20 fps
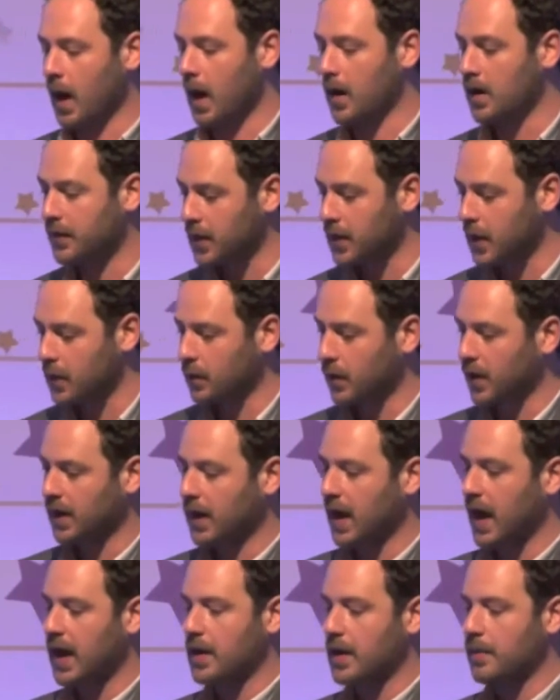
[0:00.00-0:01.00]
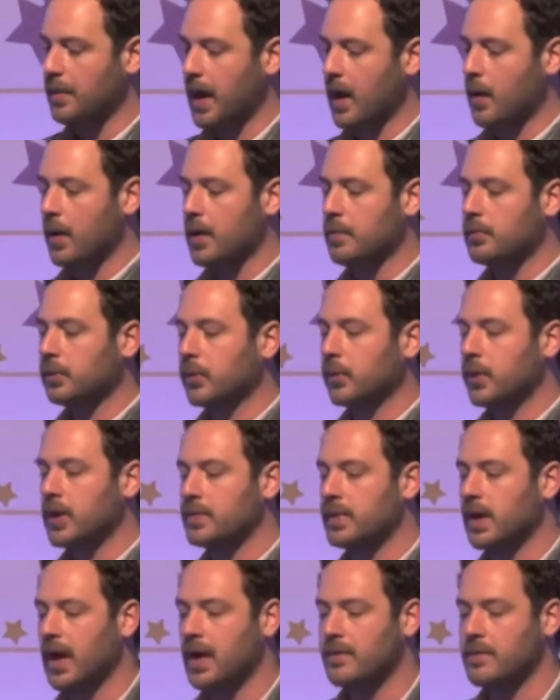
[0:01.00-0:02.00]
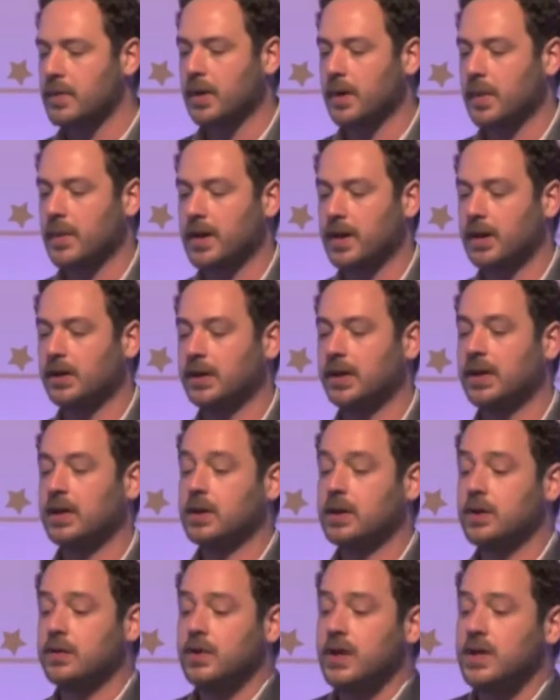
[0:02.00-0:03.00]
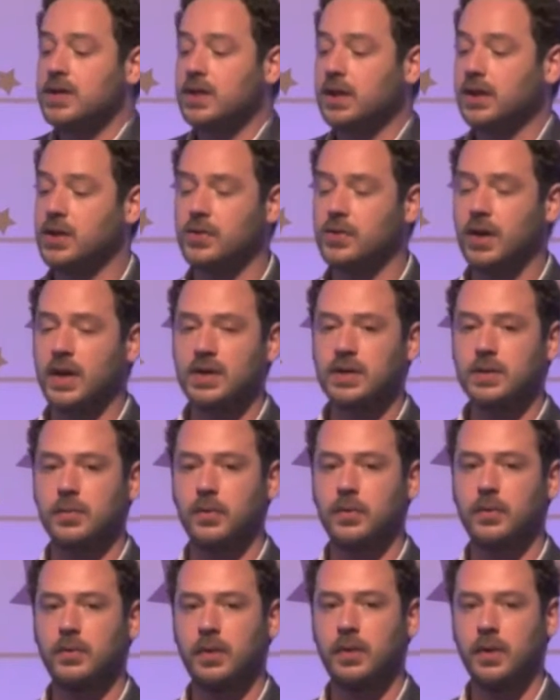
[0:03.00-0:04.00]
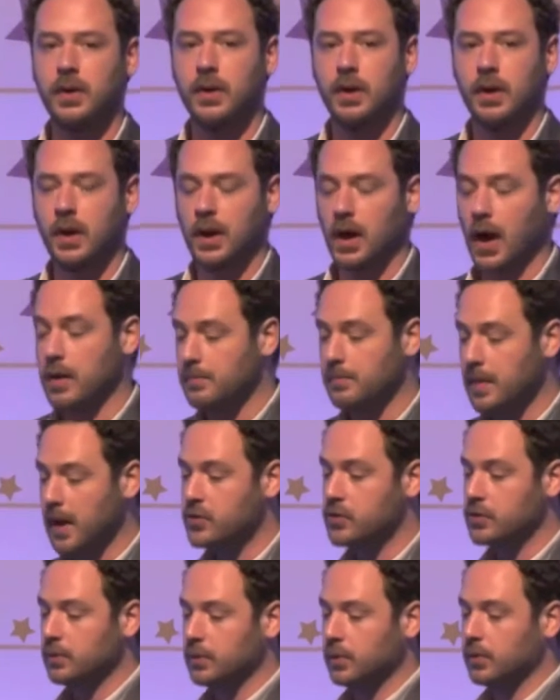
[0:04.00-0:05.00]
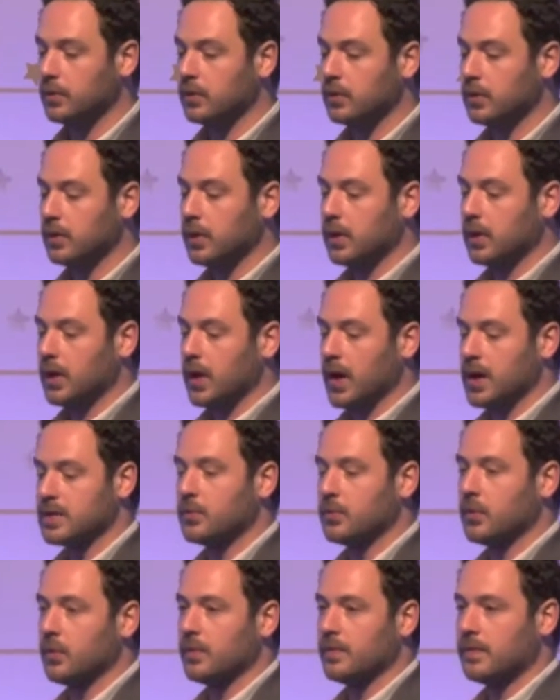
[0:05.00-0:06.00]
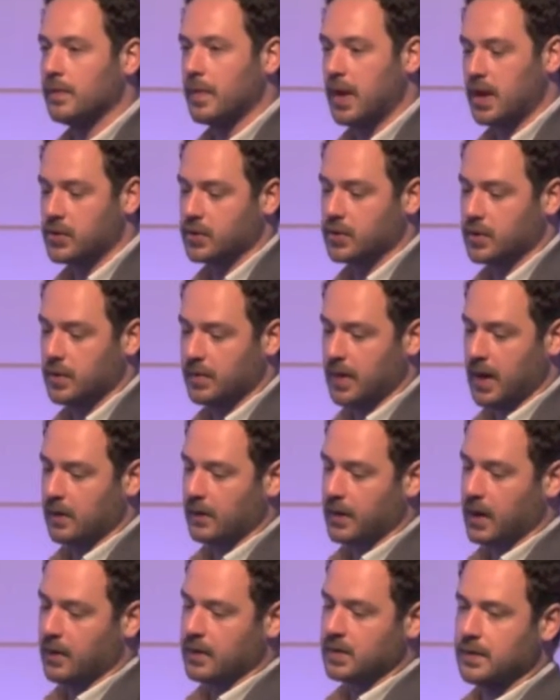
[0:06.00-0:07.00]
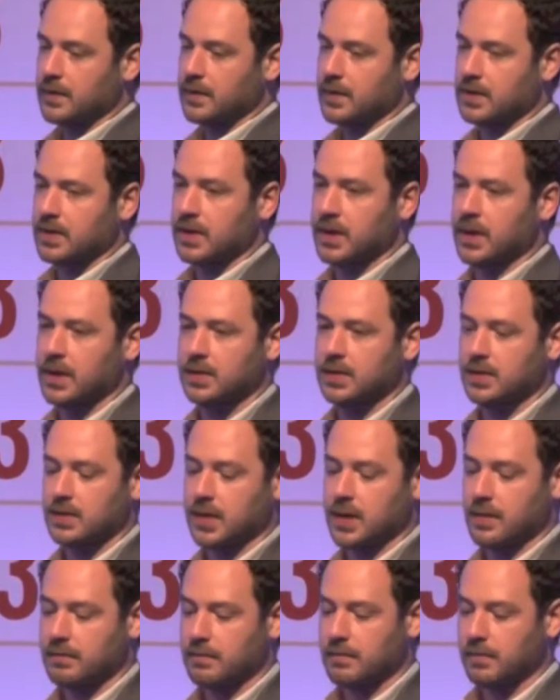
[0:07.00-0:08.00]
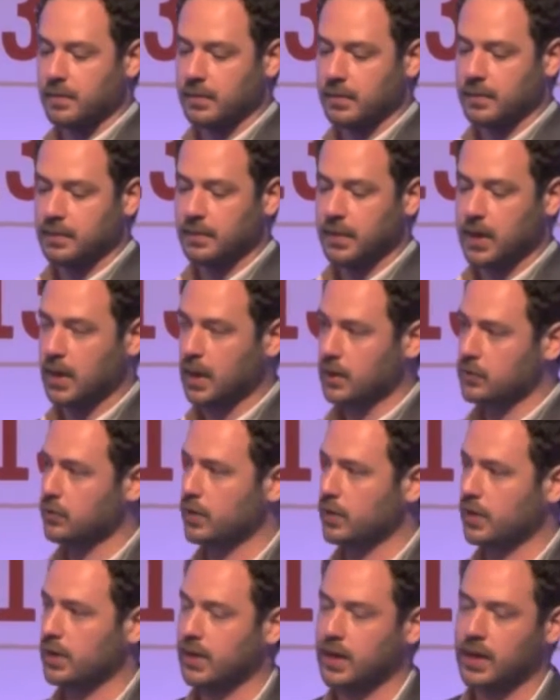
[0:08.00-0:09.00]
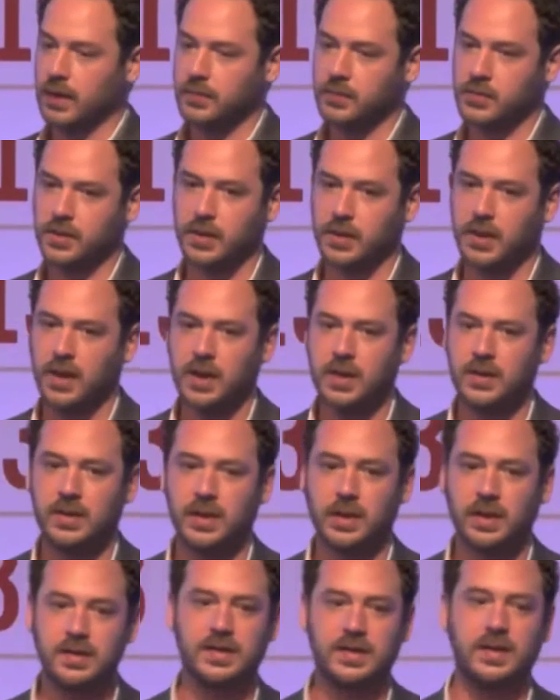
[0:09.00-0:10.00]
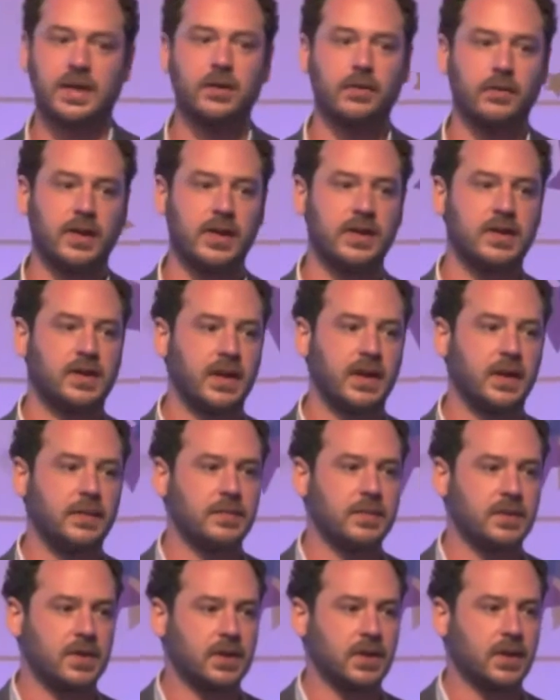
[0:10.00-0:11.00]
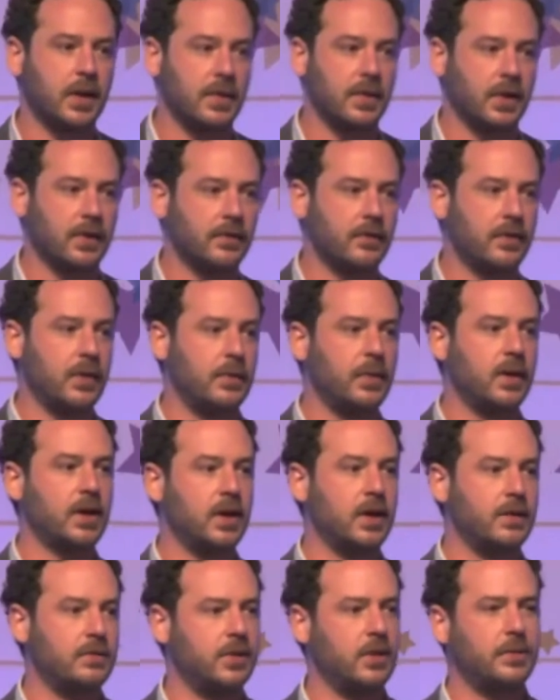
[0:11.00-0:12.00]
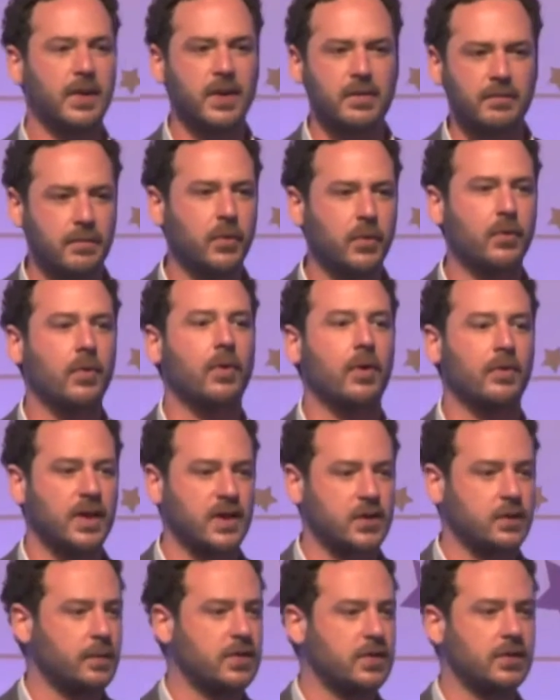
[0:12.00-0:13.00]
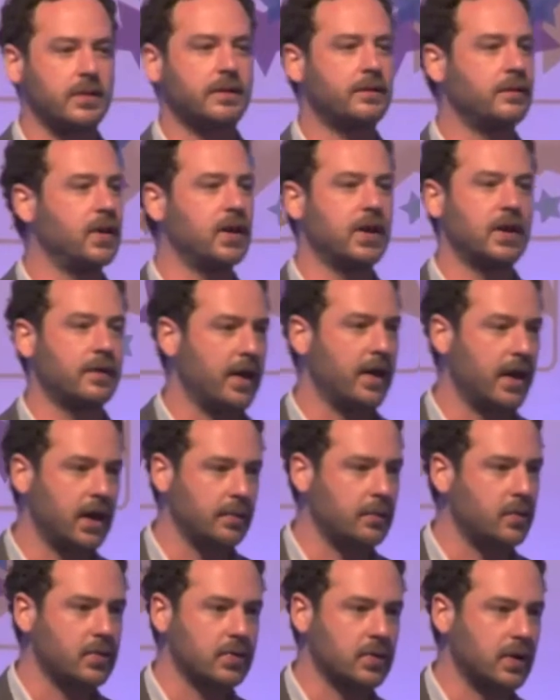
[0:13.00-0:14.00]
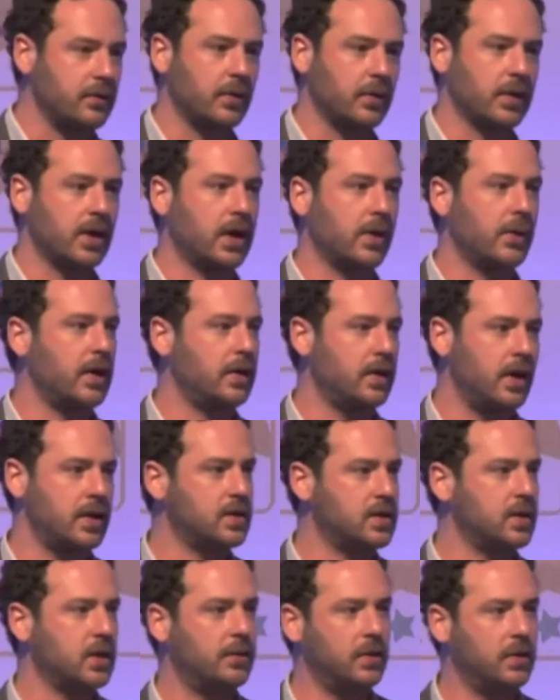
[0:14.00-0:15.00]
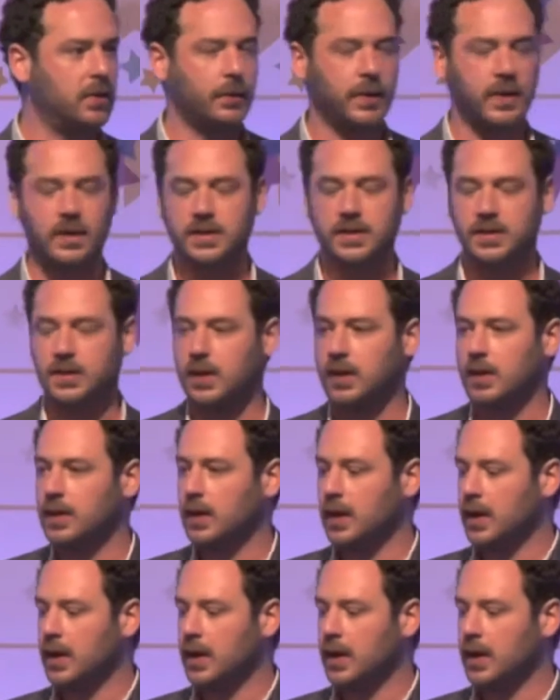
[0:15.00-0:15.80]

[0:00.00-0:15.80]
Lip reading: And a third one, again, about employee behaviour becoming increasingly traceable and measurable as more information about their activity is electronically captured. So you can see all these themes coming through. There'll be a report on this, which will be freely available to everyone anyway in the next couple of weeks.